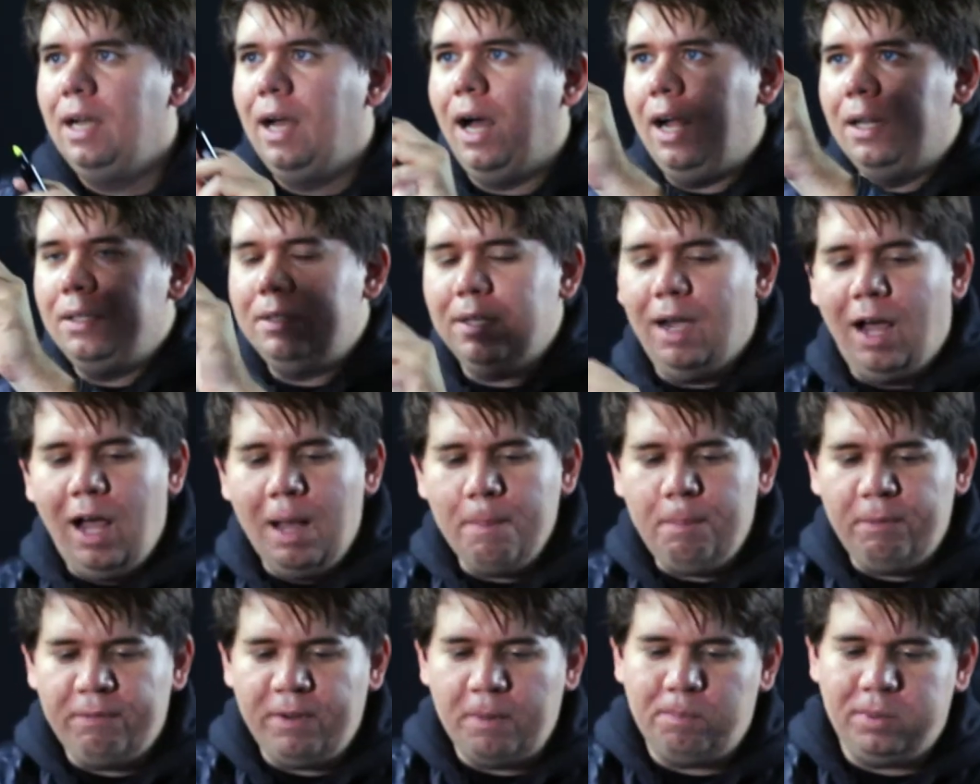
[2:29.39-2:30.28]
On
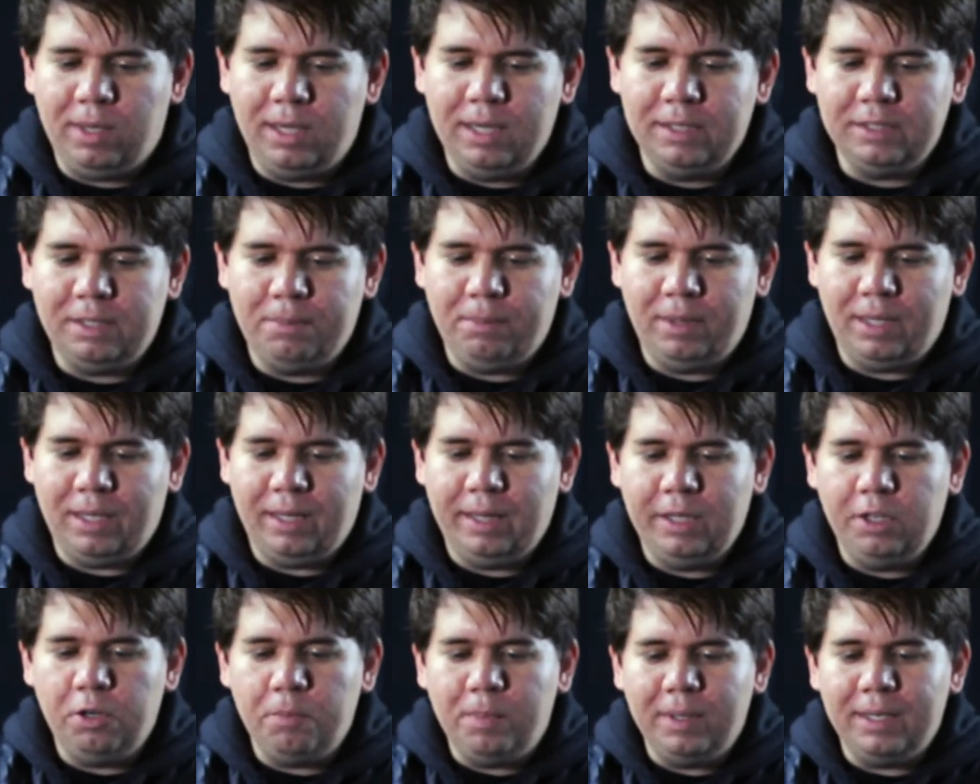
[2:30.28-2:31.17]
top, if I plug in something a
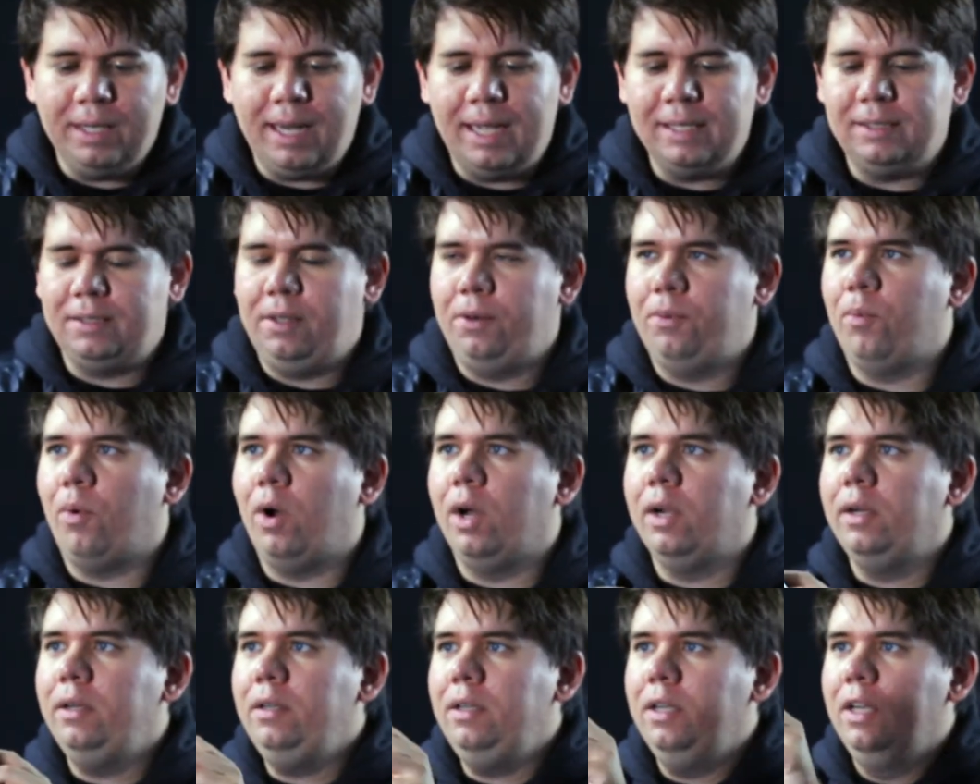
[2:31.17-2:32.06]
little bit less than
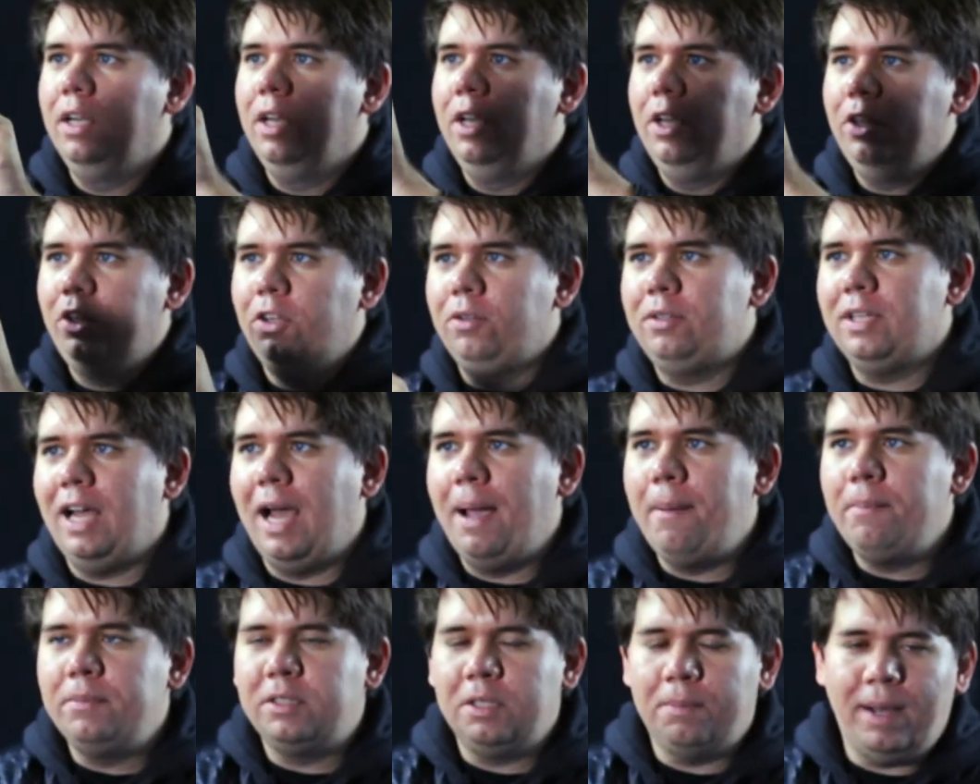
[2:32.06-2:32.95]
1, you
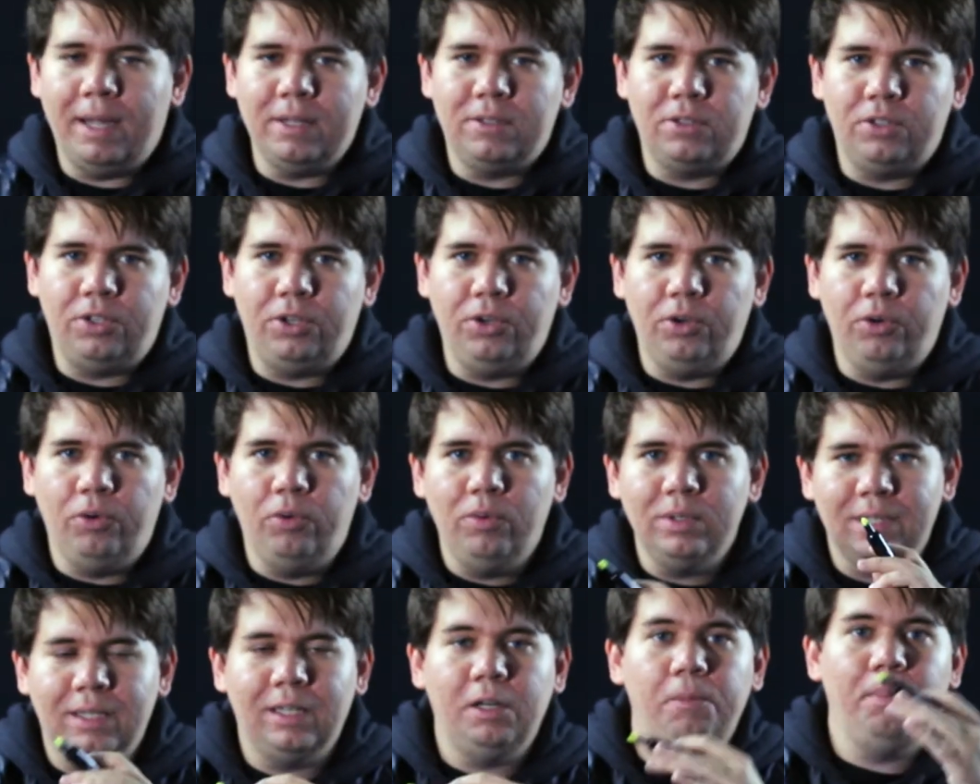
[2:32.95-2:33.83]
times it by 2,
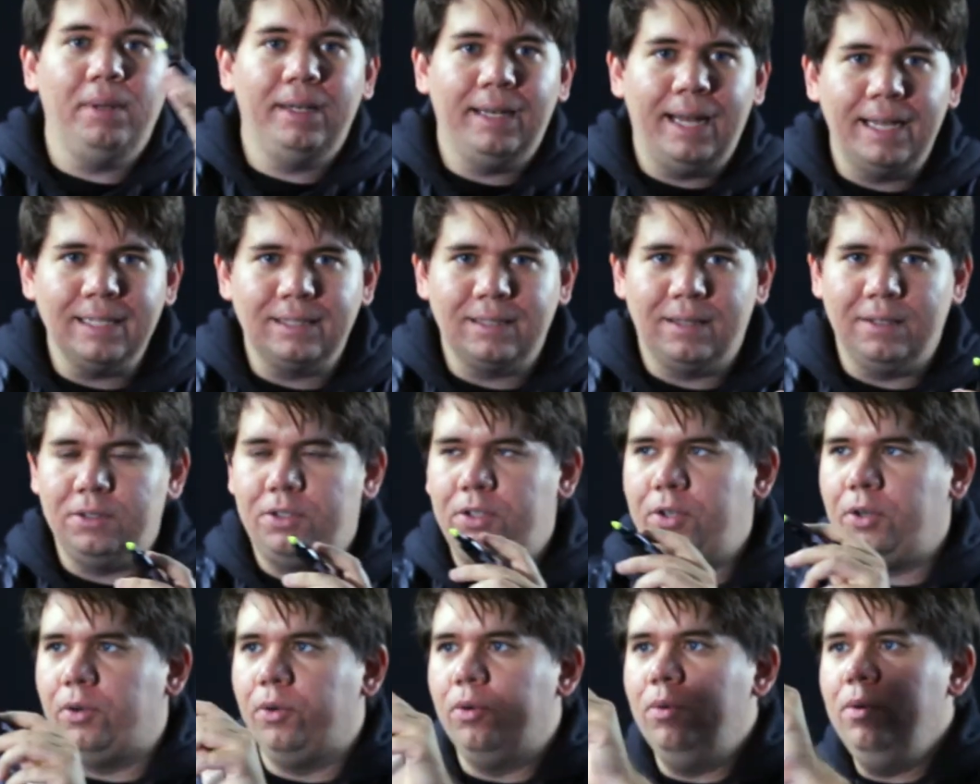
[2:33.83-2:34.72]
it's a little bit less than
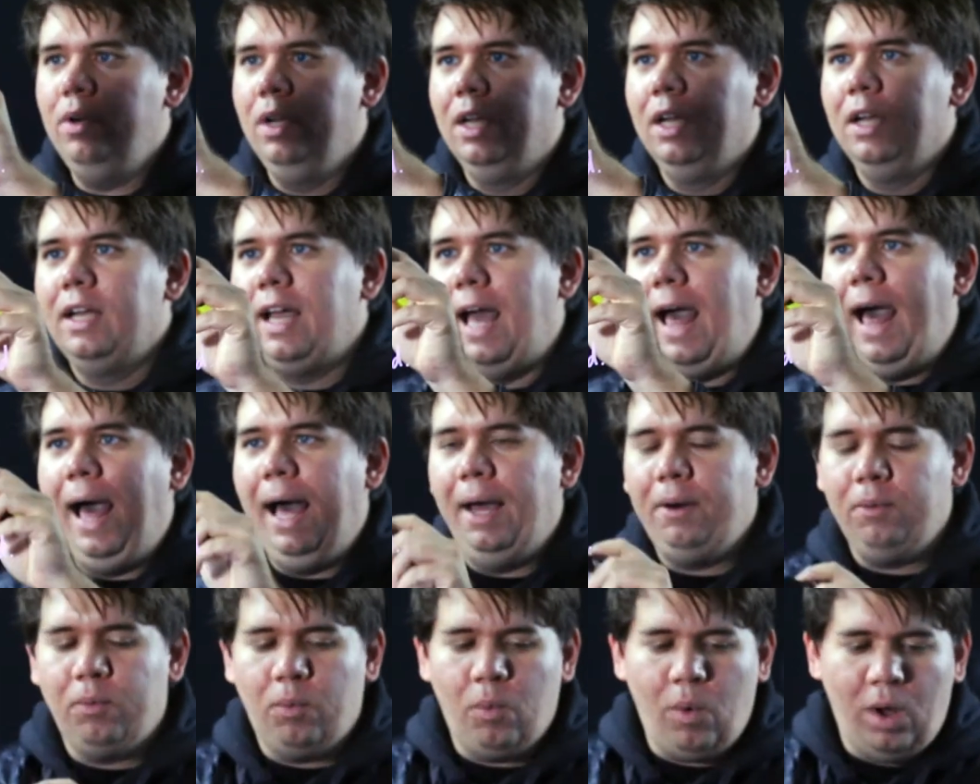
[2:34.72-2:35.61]
2.
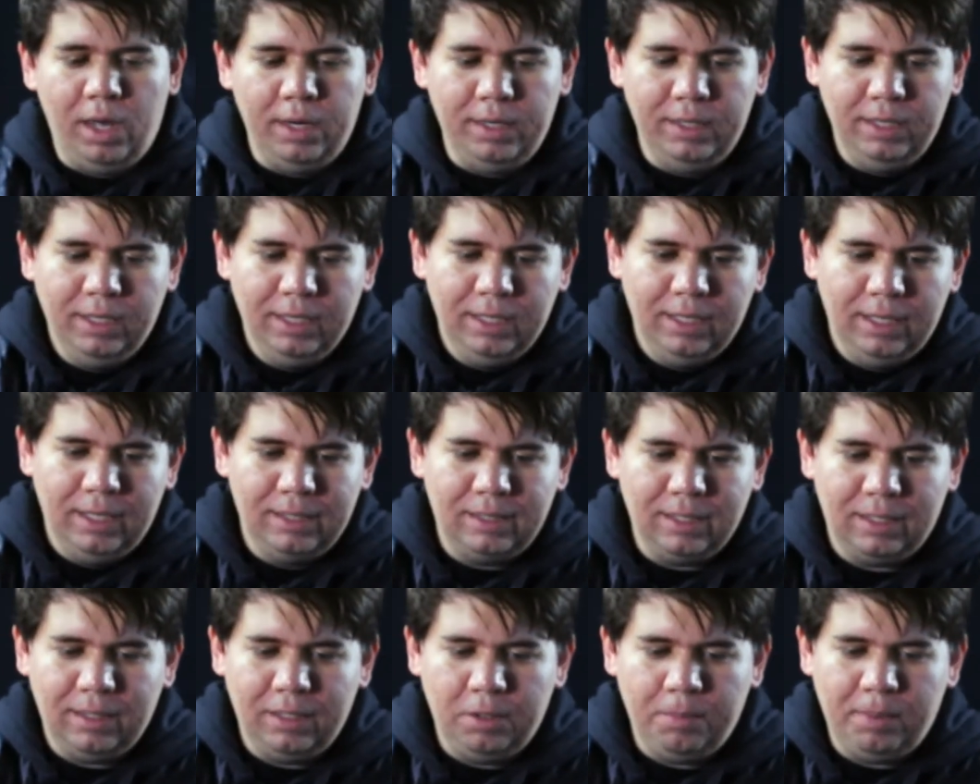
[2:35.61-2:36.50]
Add 1,
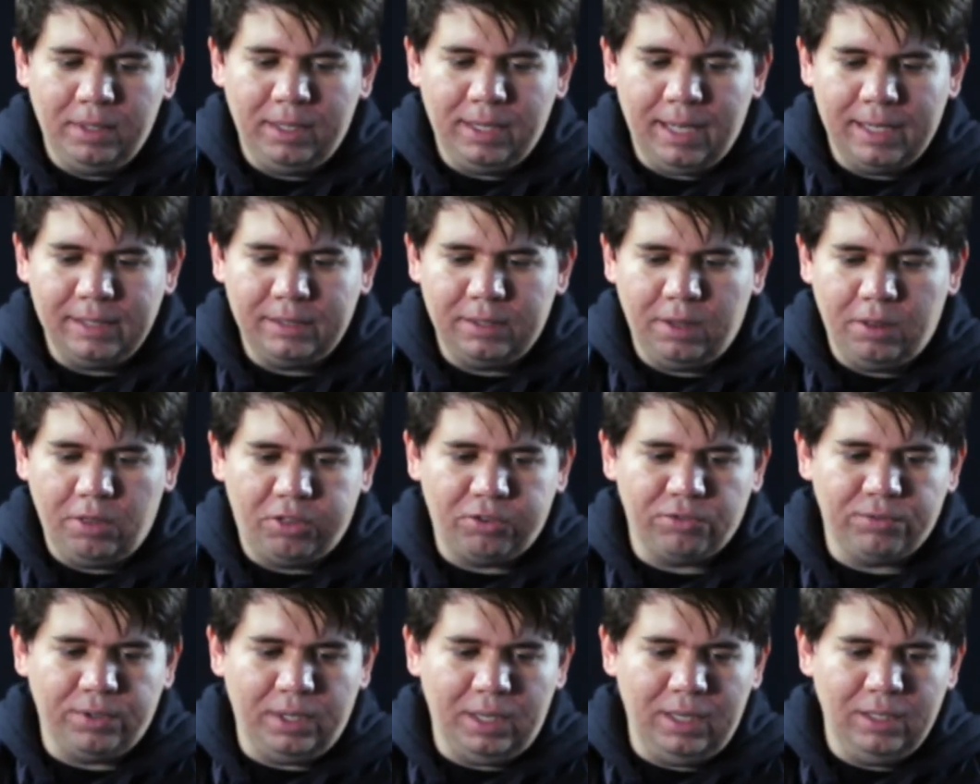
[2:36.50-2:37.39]
it's a little bit less than
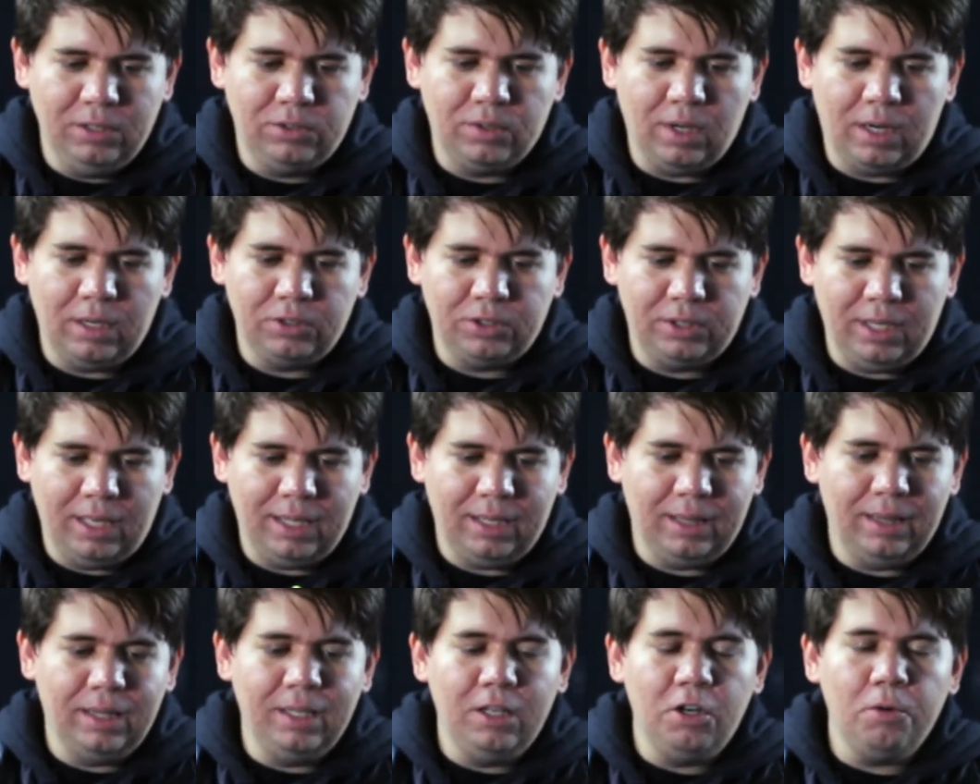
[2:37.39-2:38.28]
3, so I'll just say a
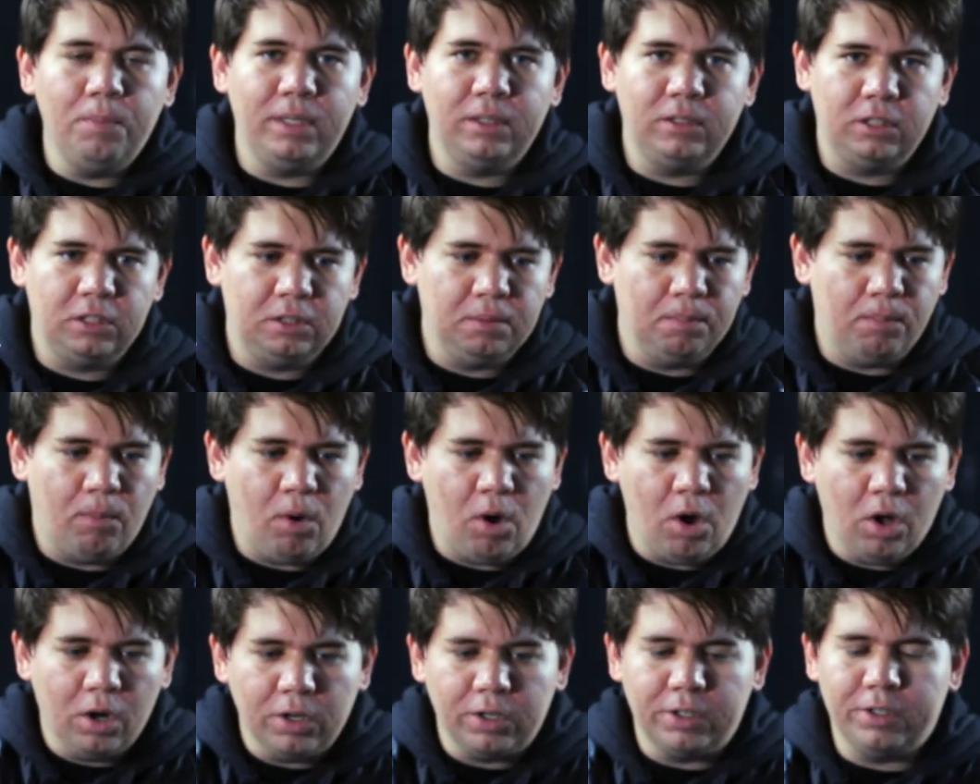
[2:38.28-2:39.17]
little bit
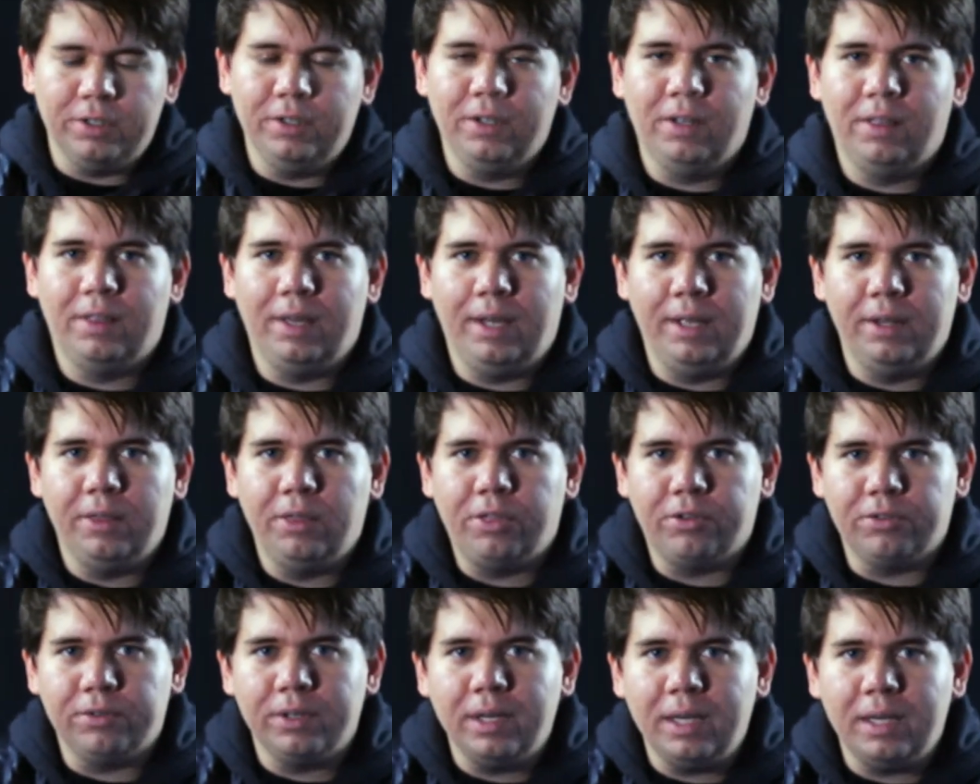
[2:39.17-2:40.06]
smaller than
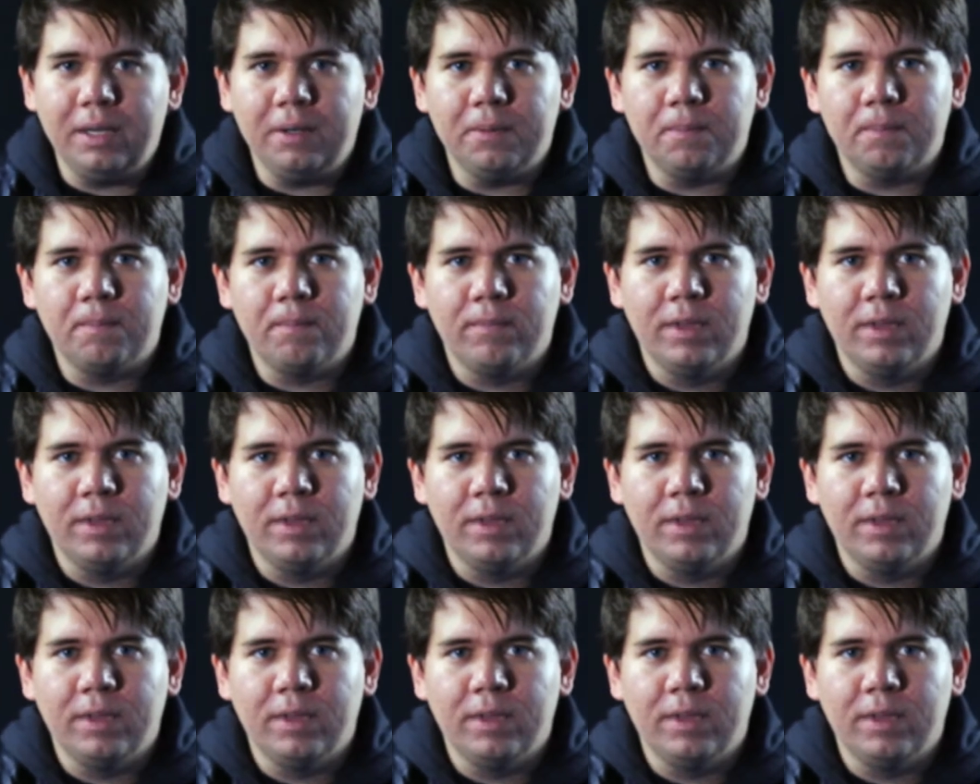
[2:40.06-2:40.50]
3.